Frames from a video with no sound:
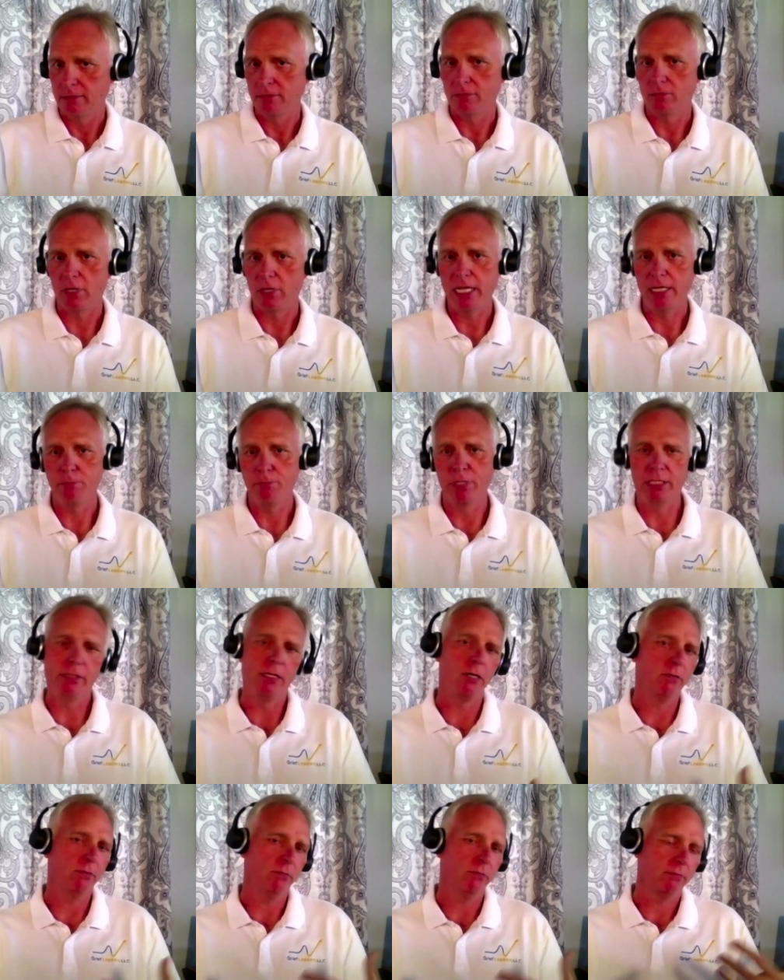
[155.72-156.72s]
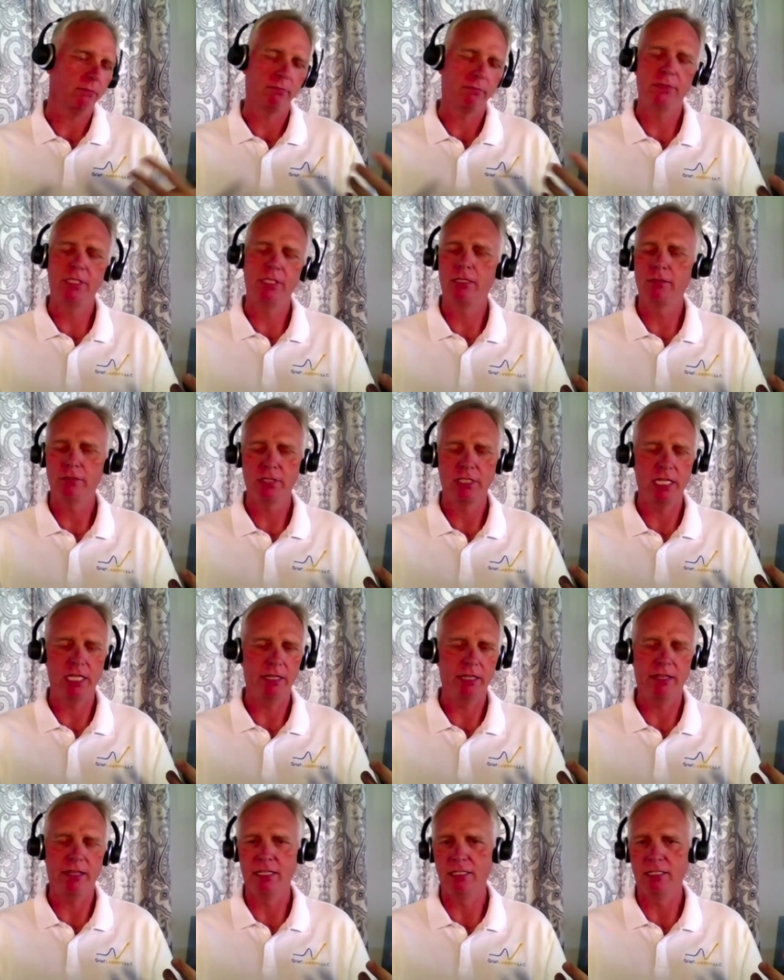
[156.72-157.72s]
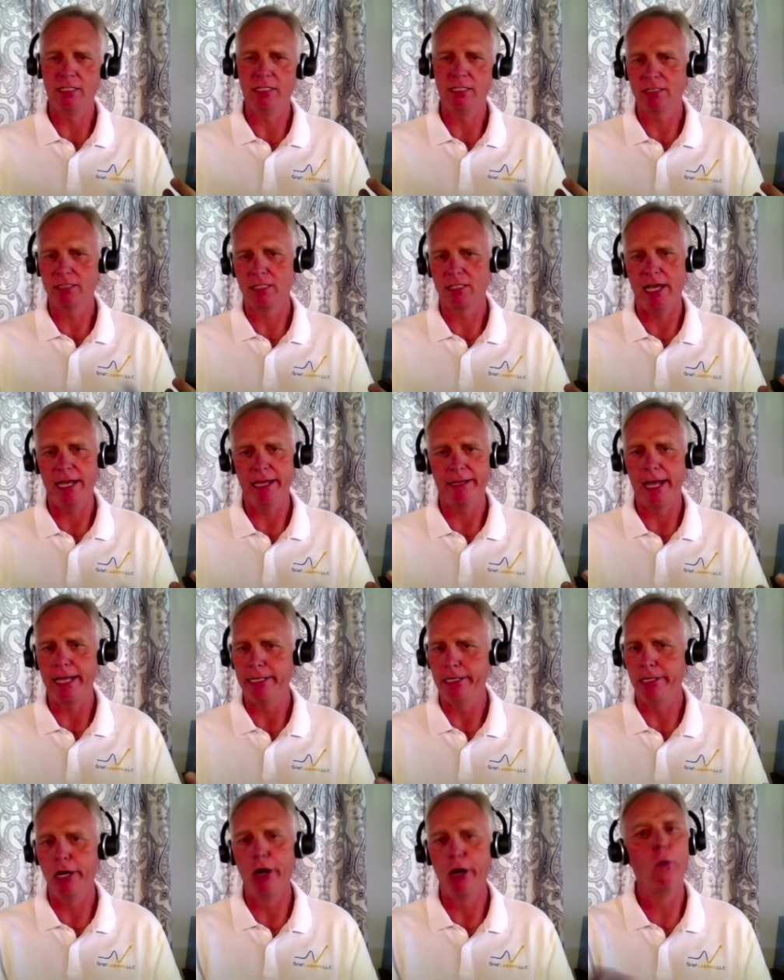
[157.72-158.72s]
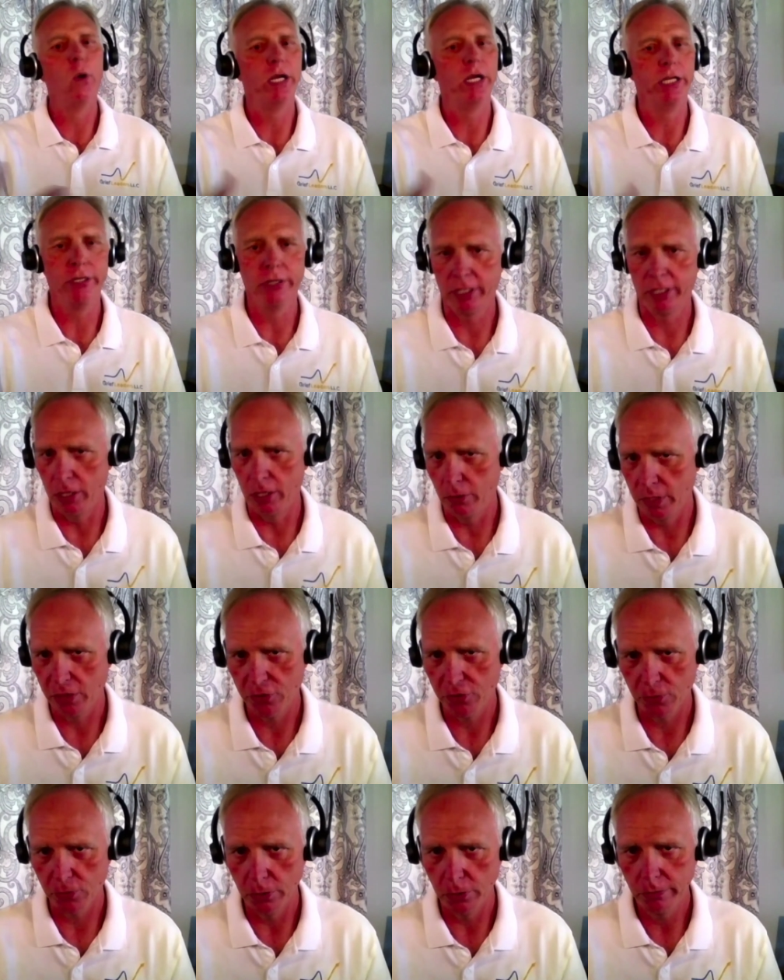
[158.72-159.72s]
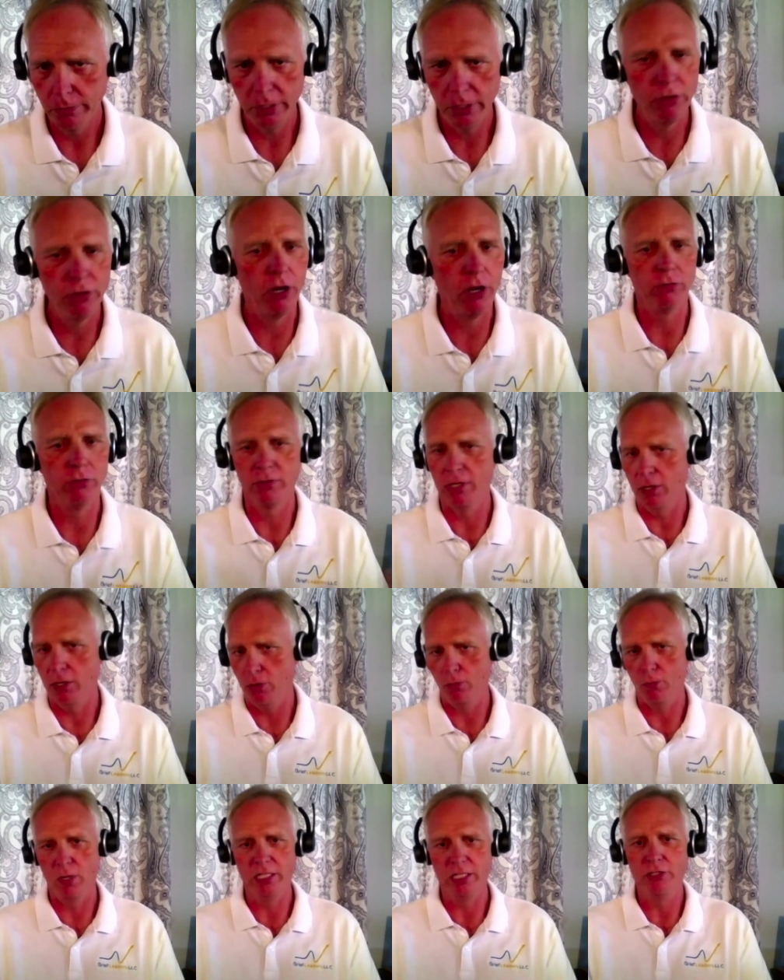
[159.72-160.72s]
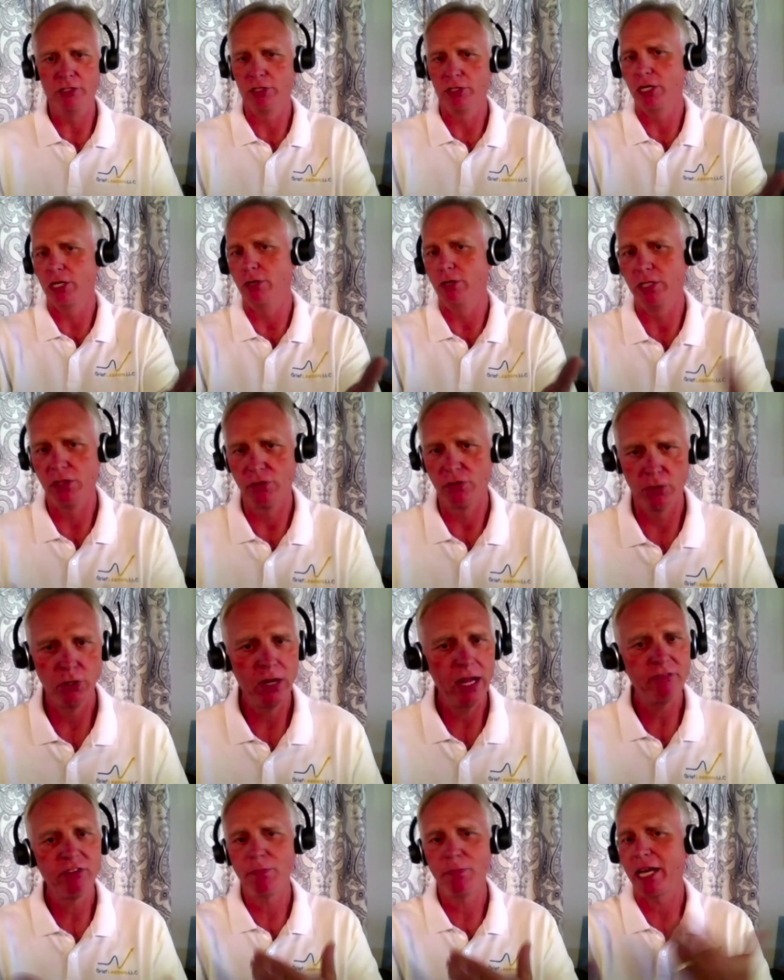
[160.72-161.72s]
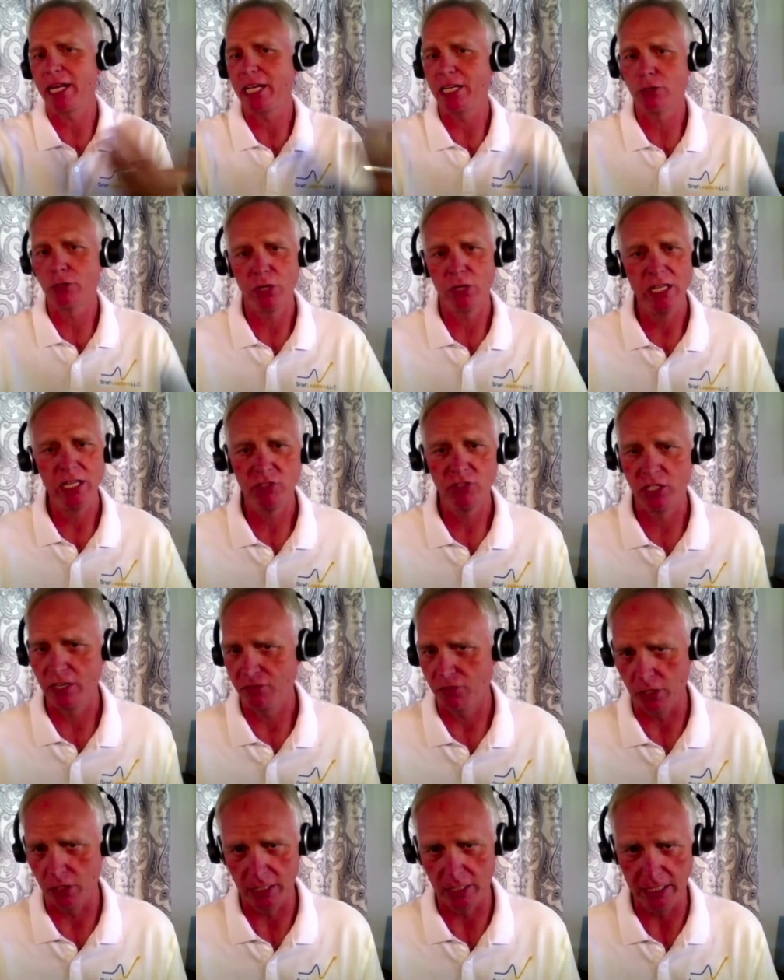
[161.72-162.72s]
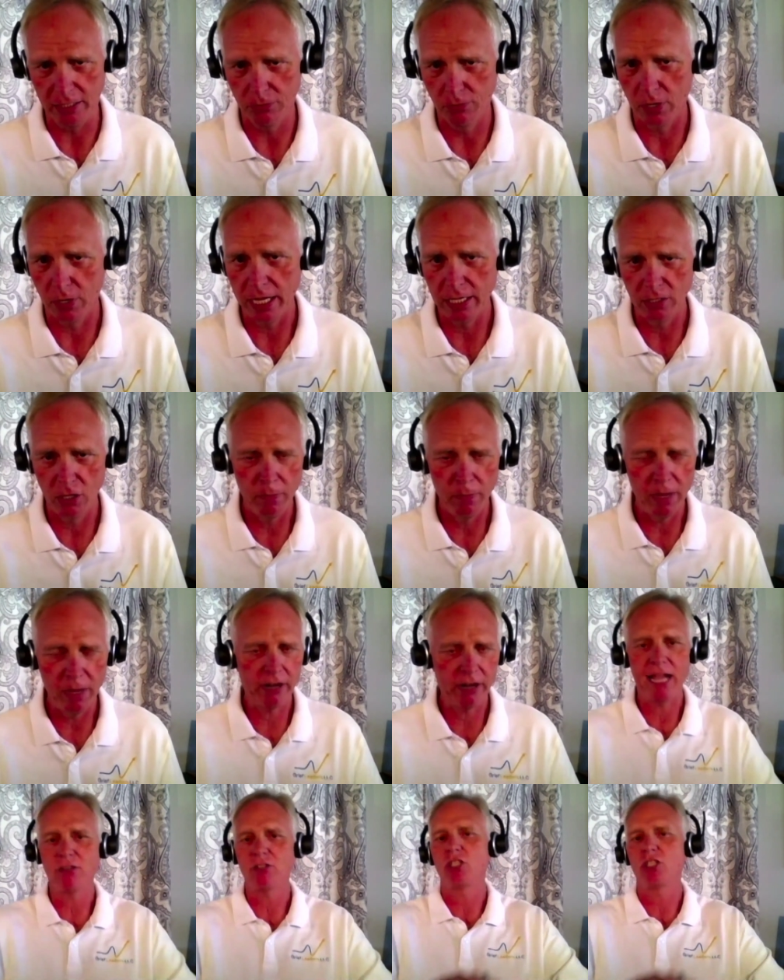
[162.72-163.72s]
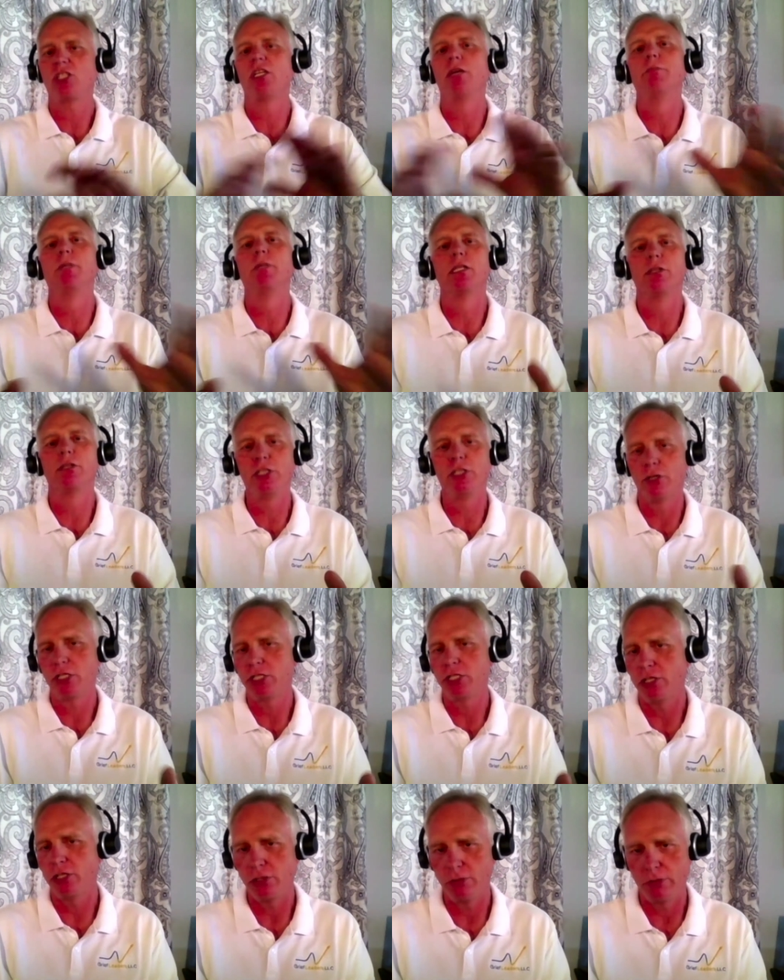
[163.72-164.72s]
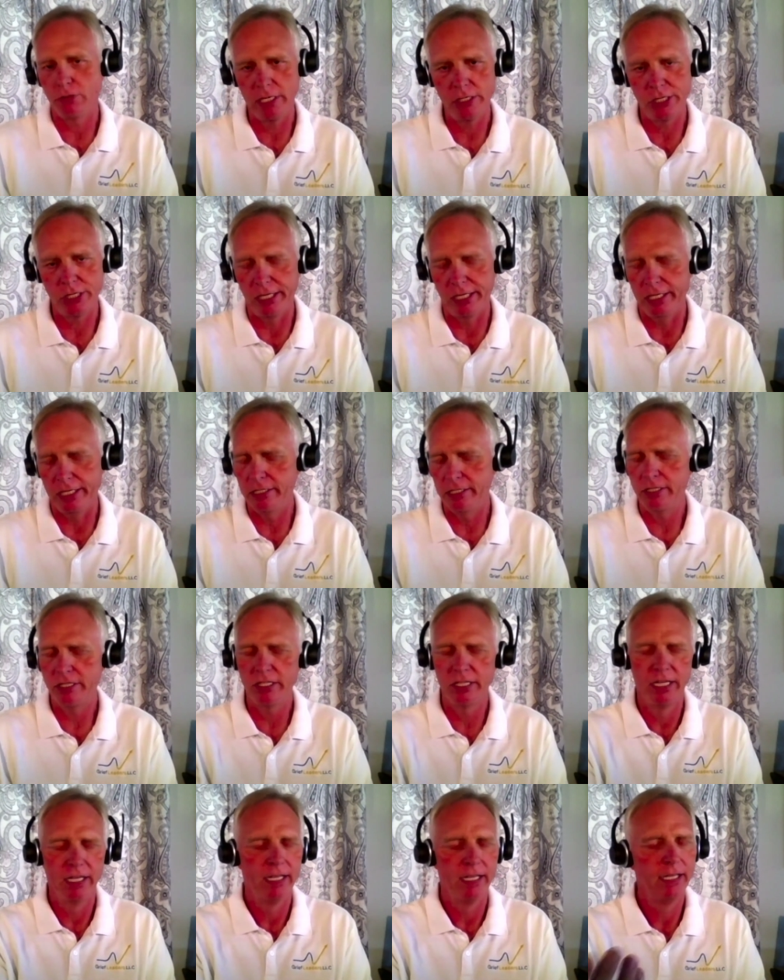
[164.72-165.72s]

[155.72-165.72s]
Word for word: right? But don't don't say things like i know what you're going through you don't know what you're going through everybody grieves differently right no yeah. matter how similar your situation is